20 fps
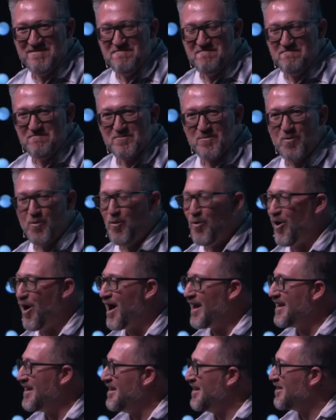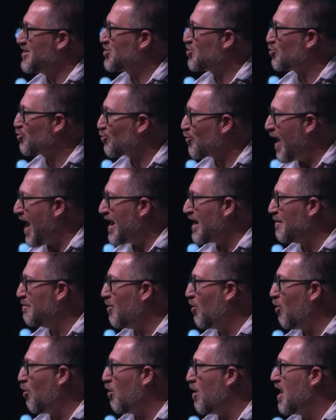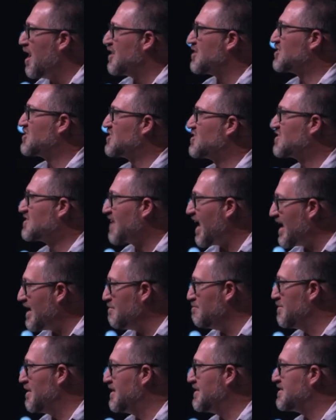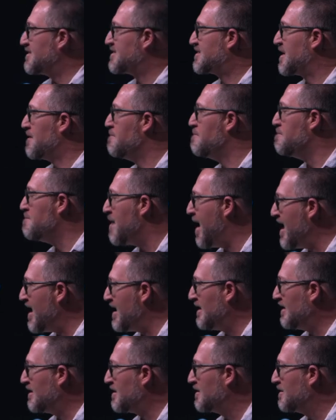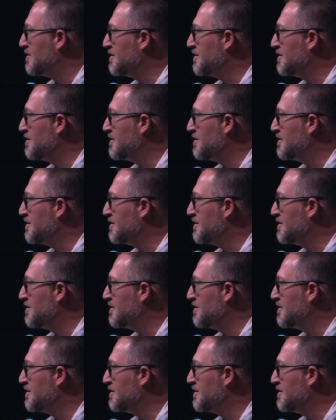What an incredible statement to make.